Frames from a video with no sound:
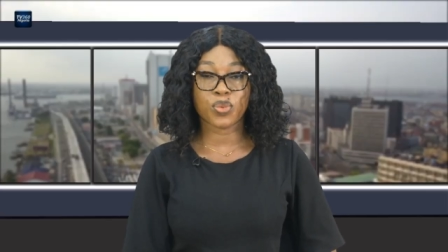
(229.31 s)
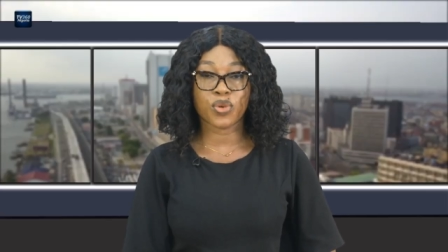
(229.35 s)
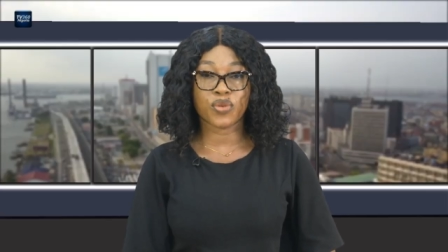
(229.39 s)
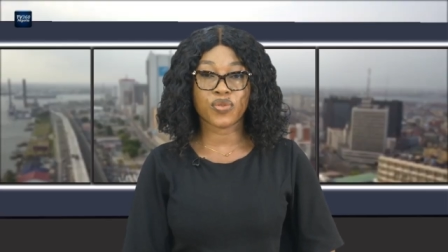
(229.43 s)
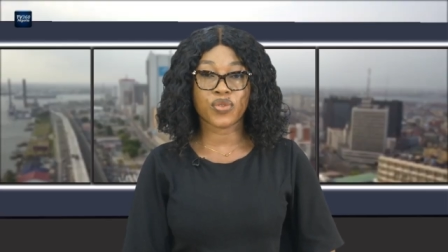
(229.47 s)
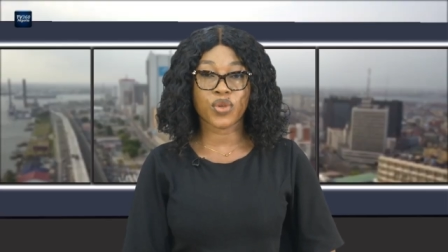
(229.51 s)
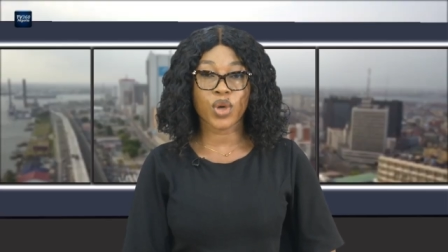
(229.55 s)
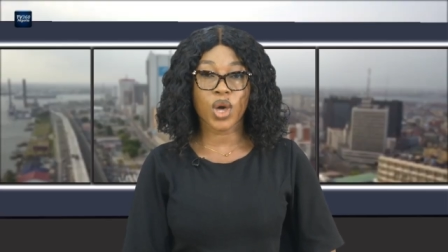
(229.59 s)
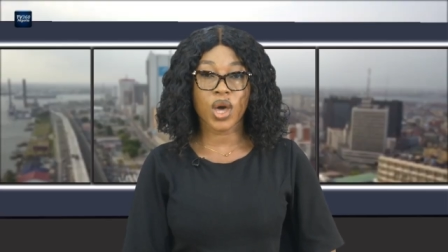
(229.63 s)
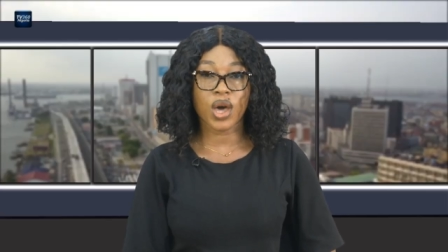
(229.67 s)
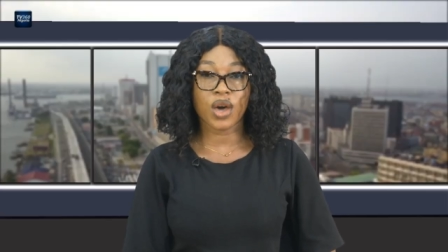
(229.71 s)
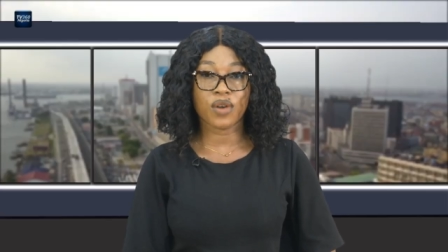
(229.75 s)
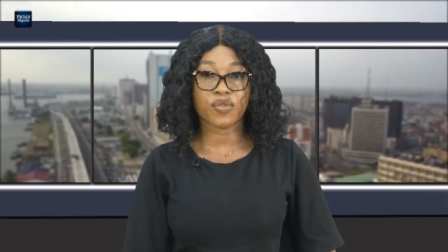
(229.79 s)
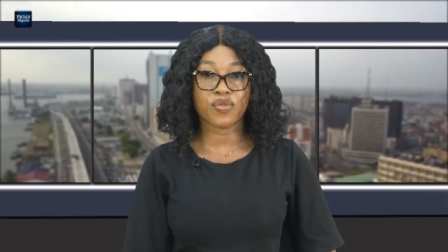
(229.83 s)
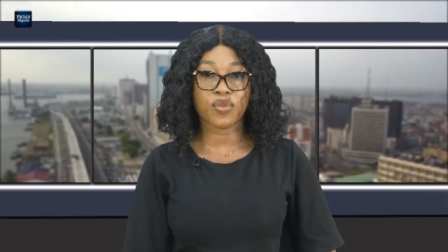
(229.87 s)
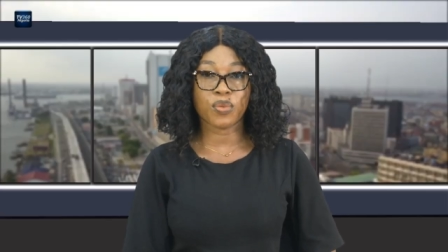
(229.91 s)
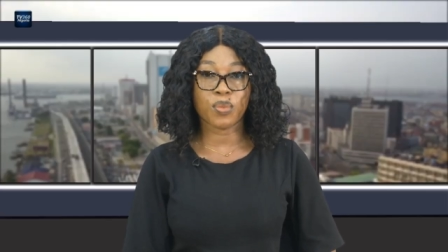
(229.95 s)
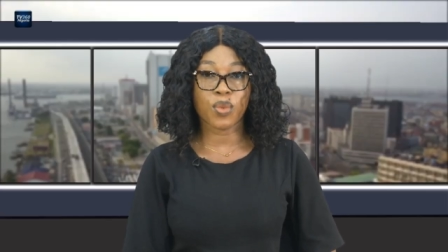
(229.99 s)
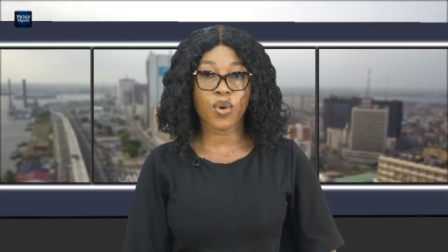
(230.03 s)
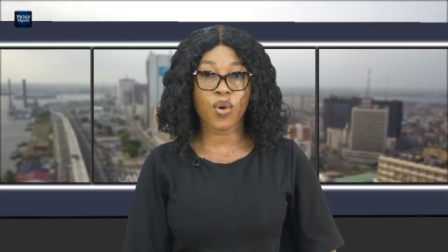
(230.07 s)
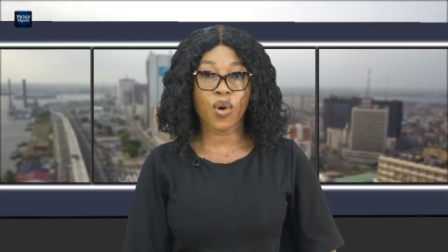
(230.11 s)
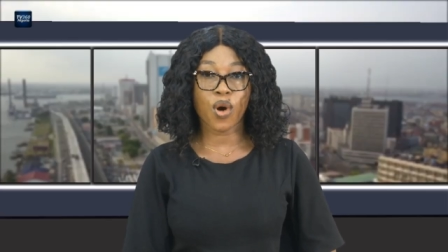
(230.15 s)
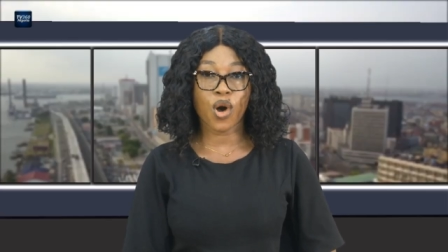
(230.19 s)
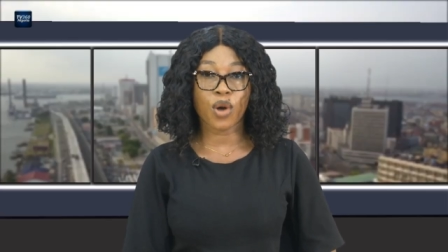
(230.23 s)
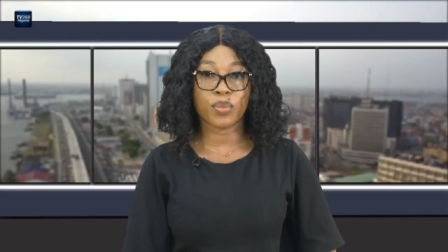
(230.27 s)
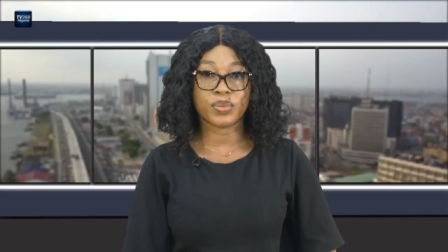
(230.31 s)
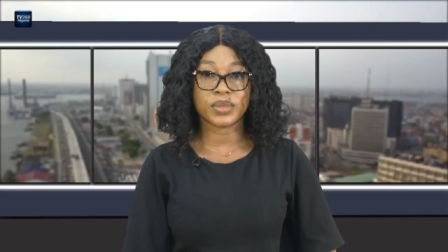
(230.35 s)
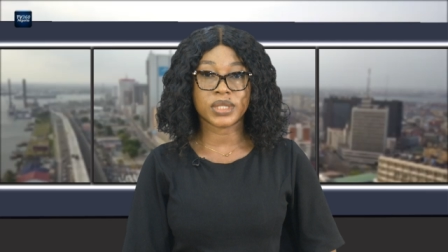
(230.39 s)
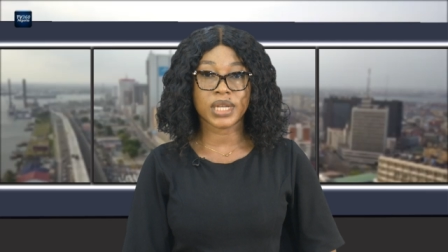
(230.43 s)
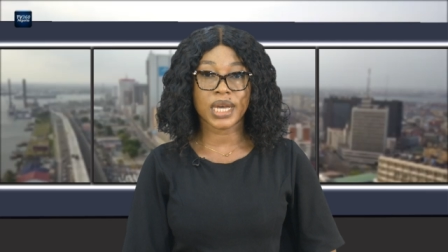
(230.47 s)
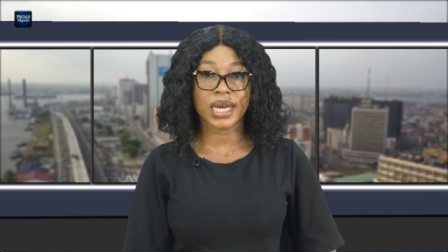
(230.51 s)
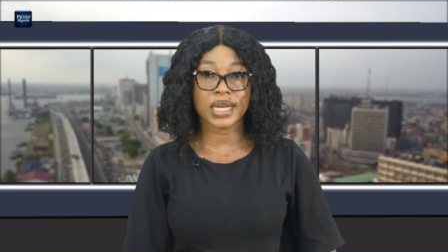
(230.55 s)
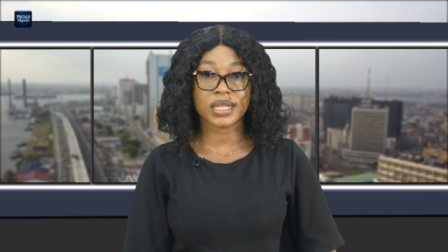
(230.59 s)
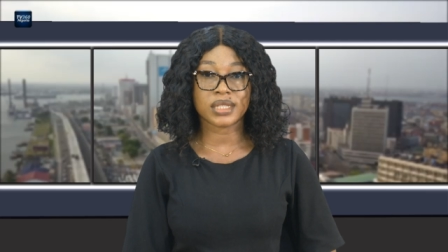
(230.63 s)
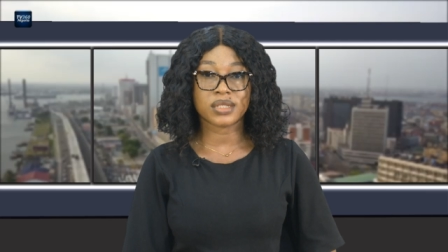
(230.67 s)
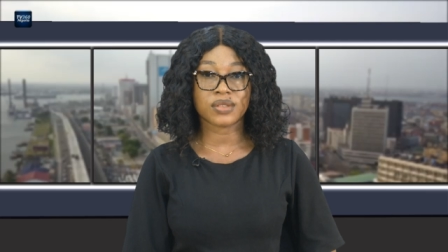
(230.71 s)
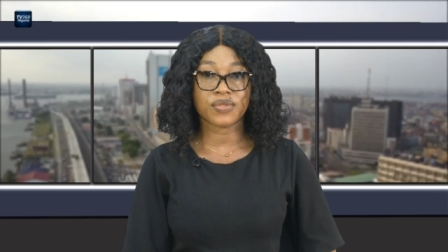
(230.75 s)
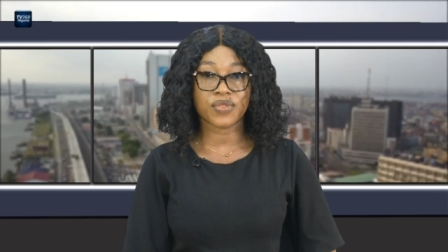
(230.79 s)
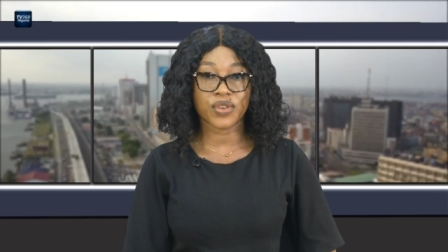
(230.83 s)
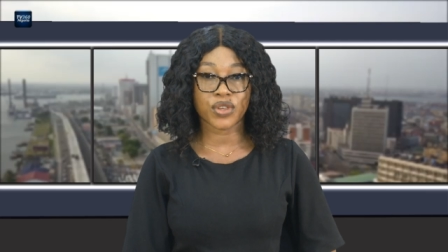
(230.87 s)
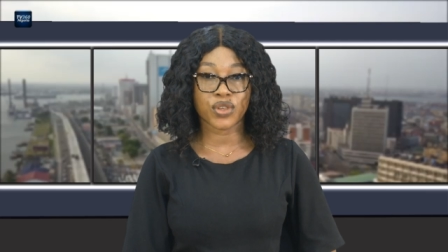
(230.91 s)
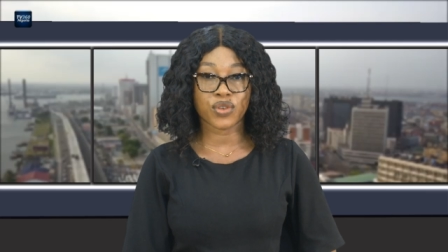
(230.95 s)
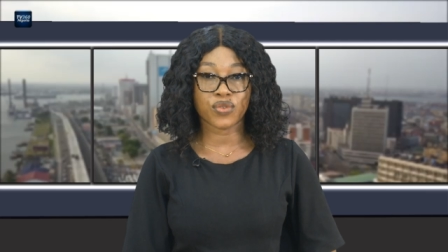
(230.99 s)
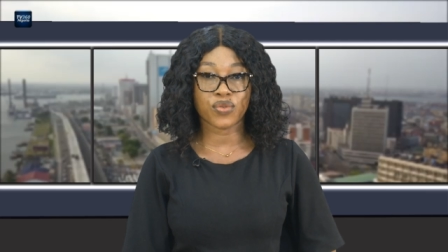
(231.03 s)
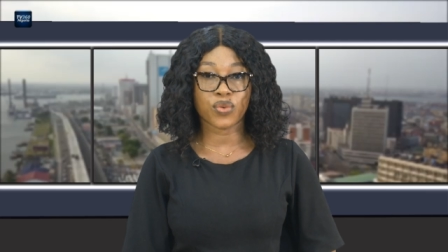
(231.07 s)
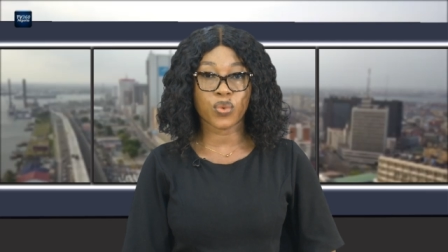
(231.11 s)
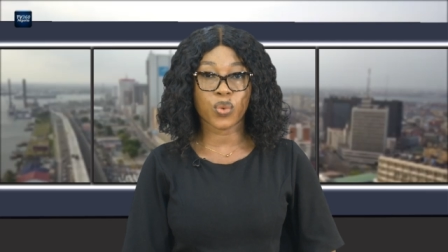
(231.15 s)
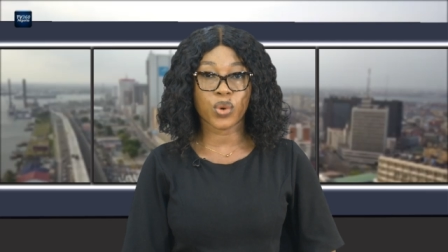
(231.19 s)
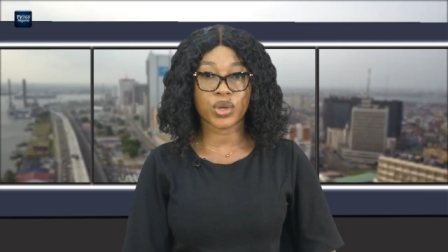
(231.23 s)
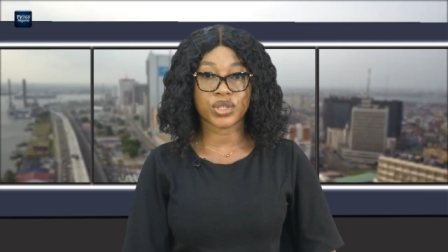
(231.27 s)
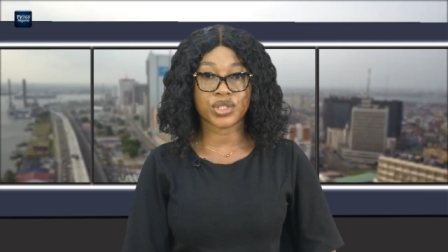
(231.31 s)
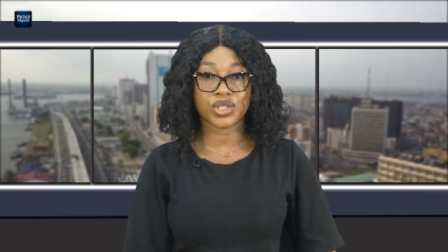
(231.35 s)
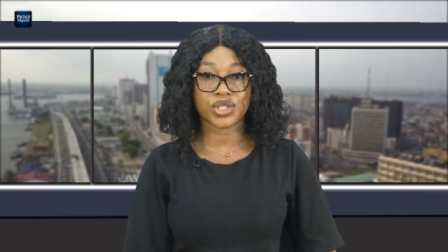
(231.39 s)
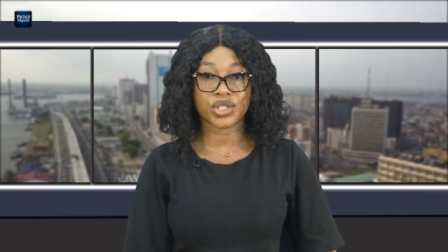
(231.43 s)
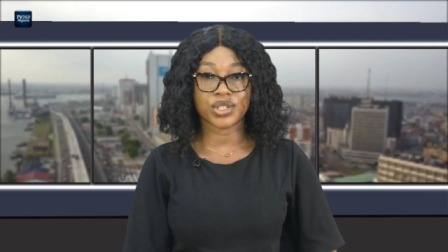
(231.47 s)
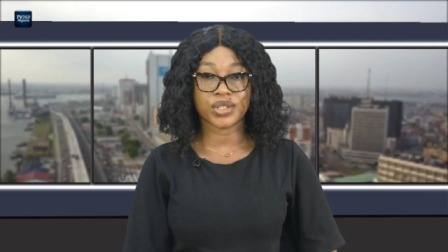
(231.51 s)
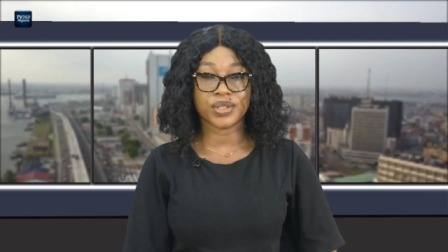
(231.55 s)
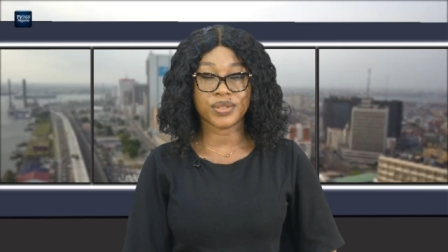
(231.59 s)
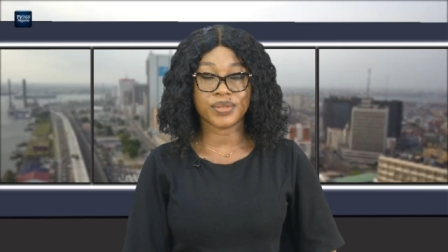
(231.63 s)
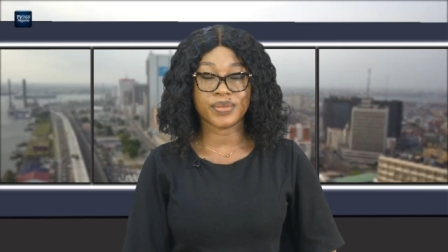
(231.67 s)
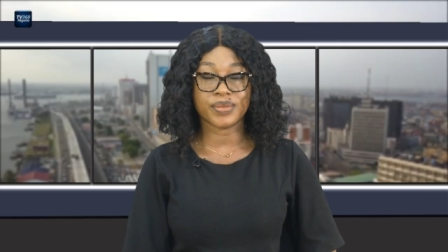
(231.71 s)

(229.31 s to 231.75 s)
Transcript: of the hour for more updates. Thank you for watching.